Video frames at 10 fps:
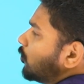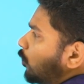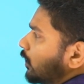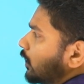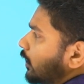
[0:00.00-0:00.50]

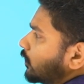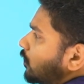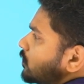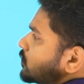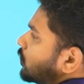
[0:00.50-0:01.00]
1
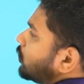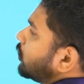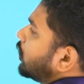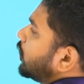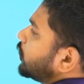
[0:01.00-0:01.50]
electron, so
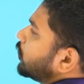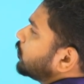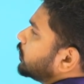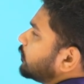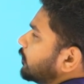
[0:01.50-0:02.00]

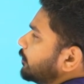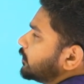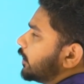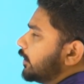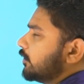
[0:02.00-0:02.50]
it will be
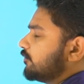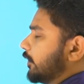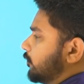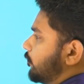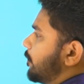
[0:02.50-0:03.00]
3d5.